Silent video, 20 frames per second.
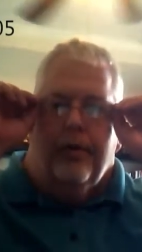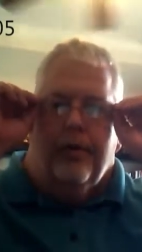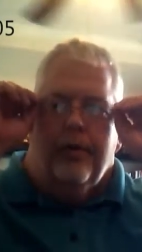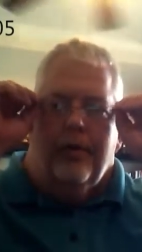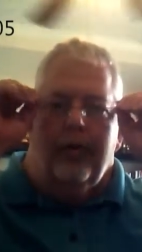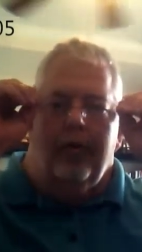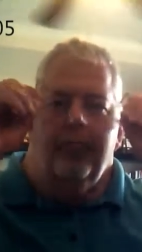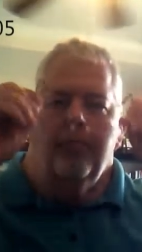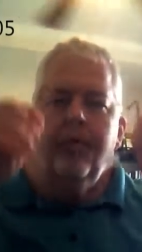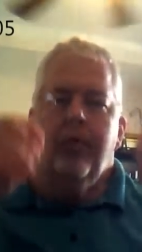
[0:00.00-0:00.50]

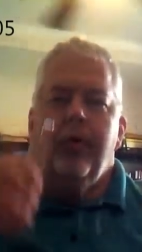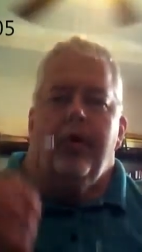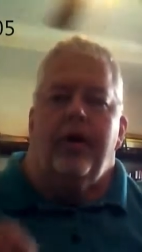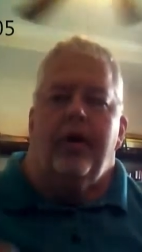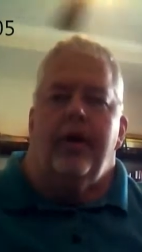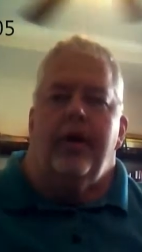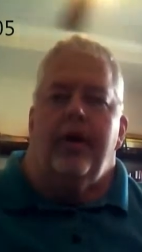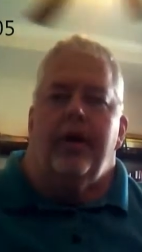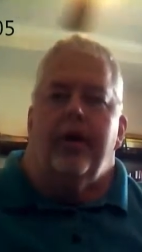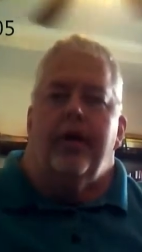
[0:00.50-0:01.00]
Good
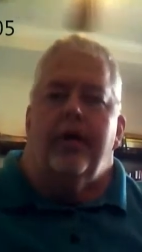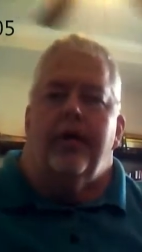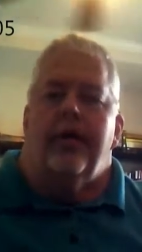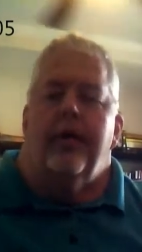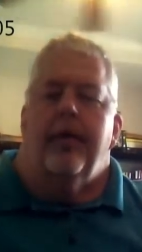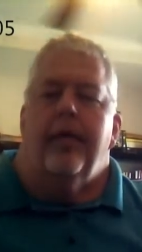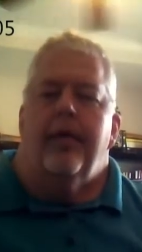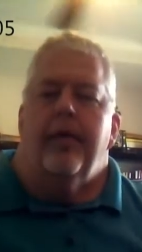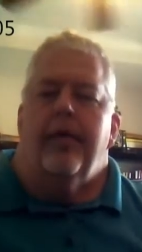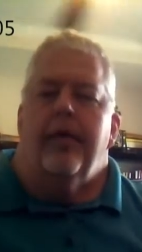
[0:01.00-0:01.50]
morning.
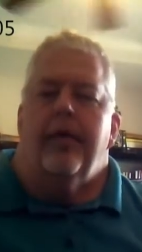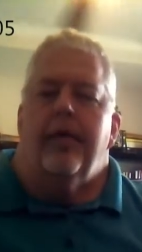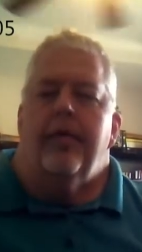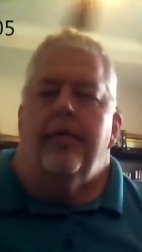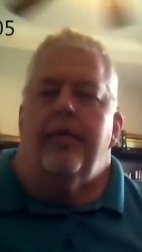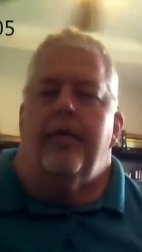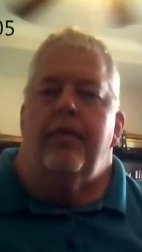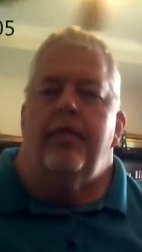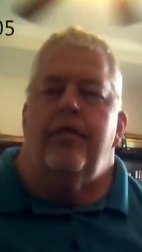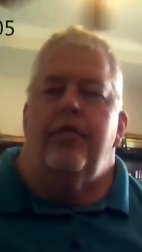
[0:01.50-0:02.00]

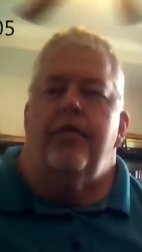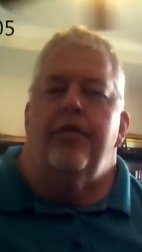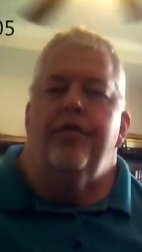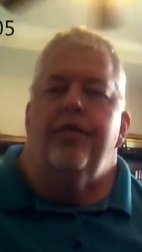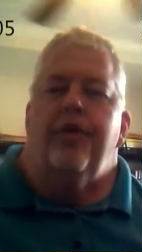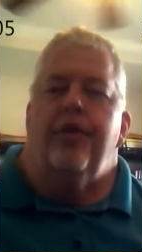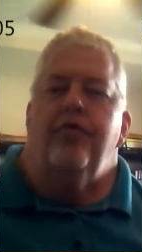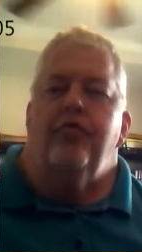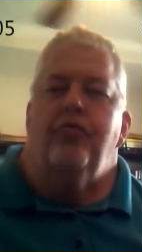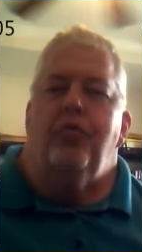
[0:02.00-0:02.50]
This is a
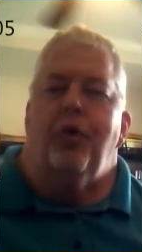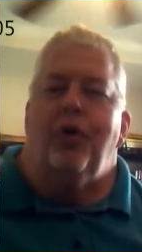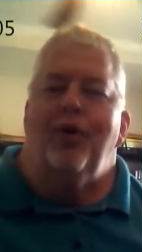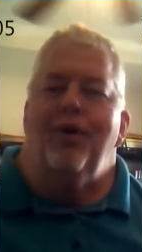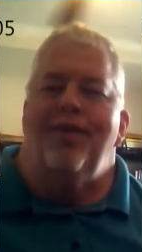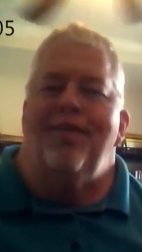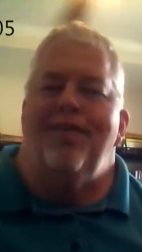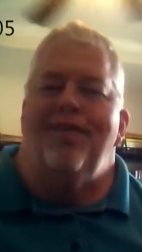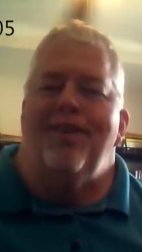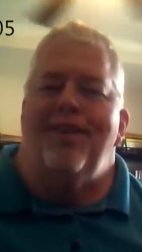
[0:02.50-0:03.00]
Fresh Word
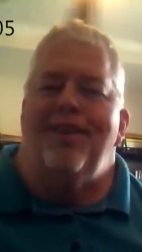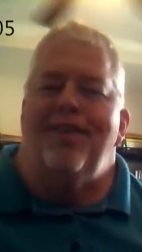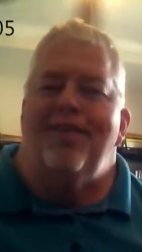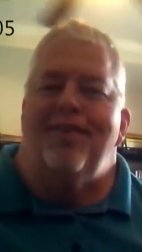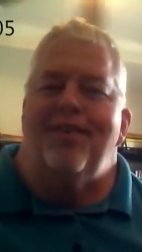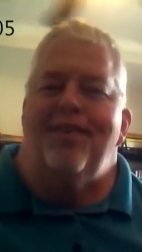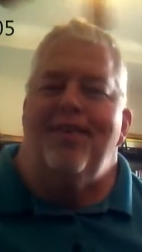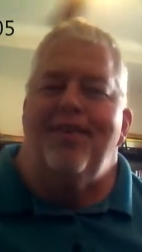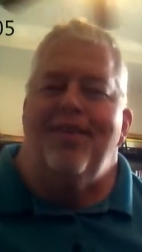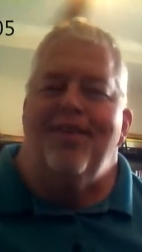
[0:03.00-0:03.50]
in
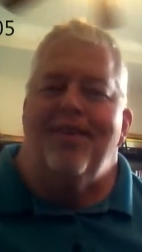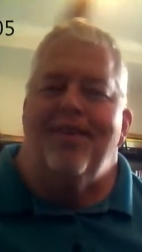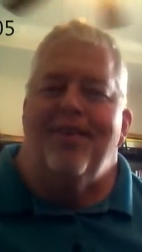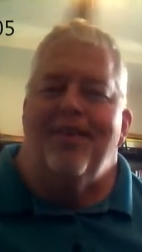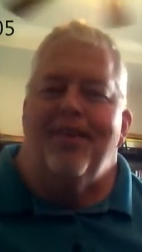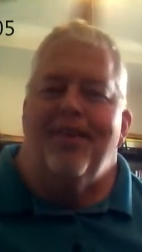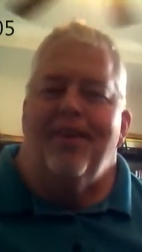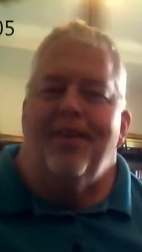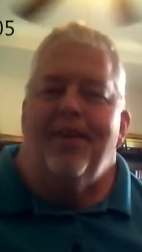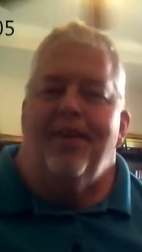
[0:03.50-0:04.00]
Season
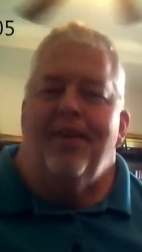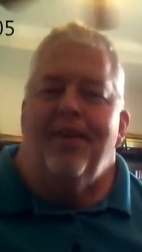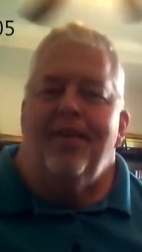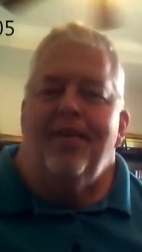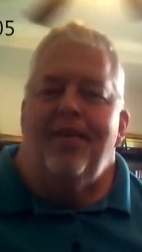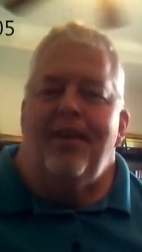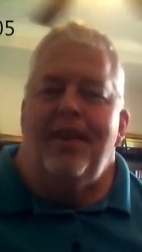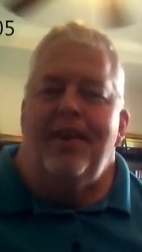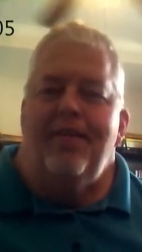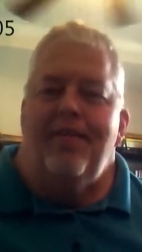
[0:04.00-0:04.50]

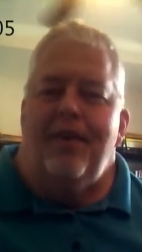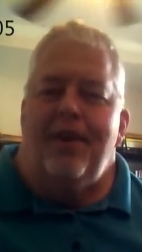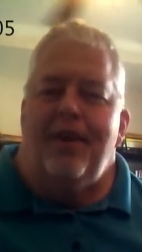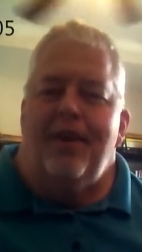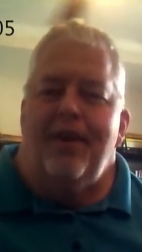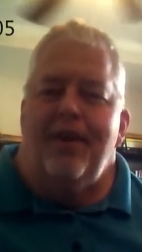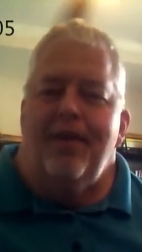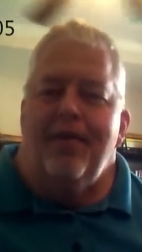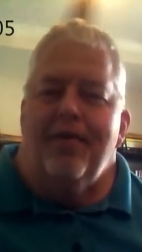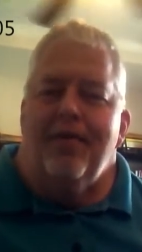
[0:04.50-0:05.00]

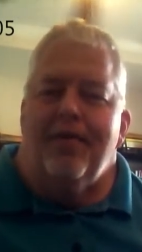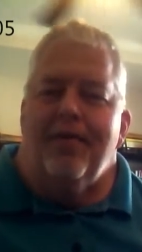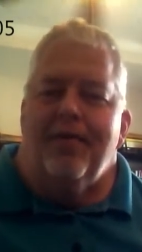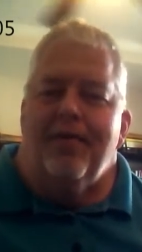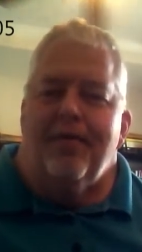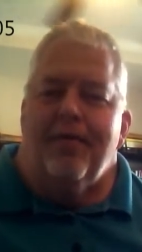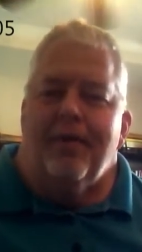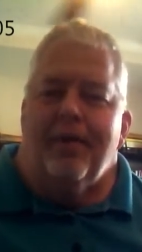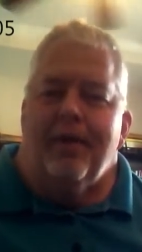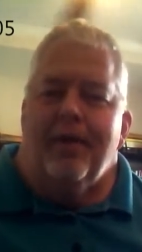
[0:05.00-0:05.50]
TV
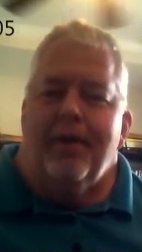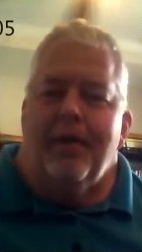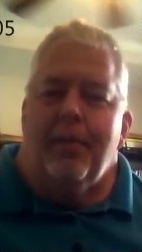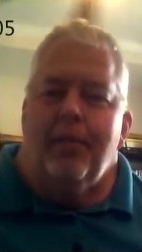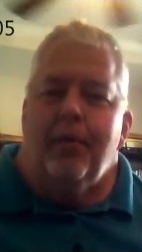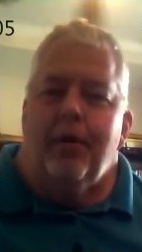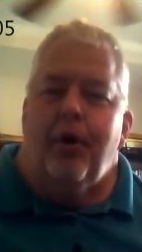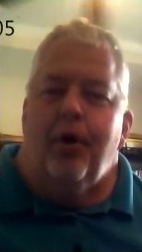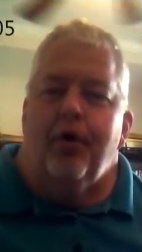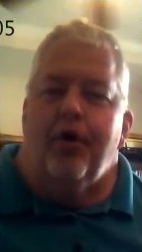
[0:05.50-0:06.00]

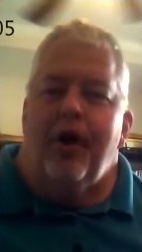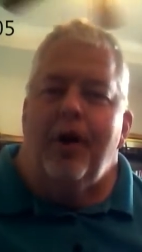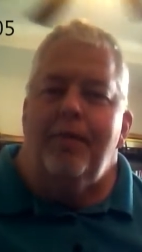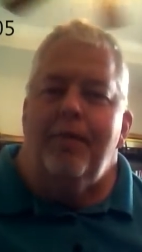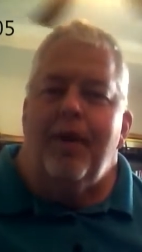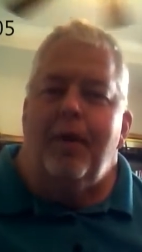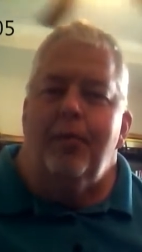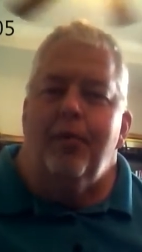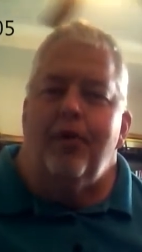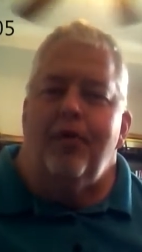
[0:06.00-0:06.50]
program
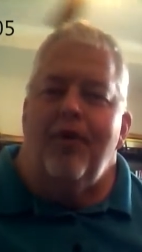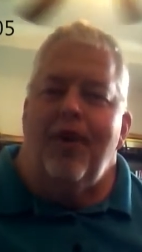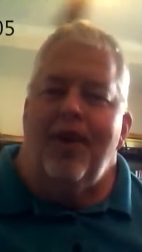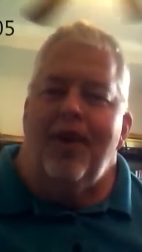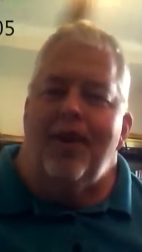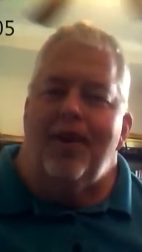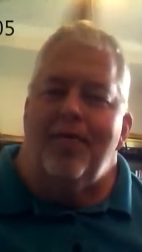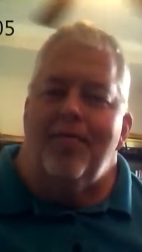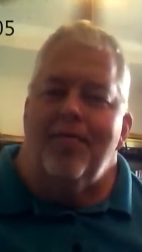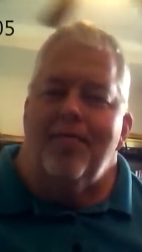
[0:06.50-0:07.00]
number
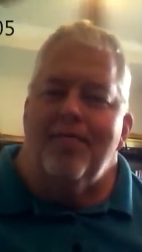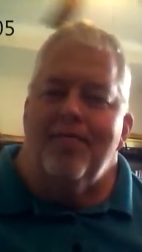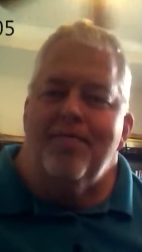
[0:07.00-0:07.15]
10.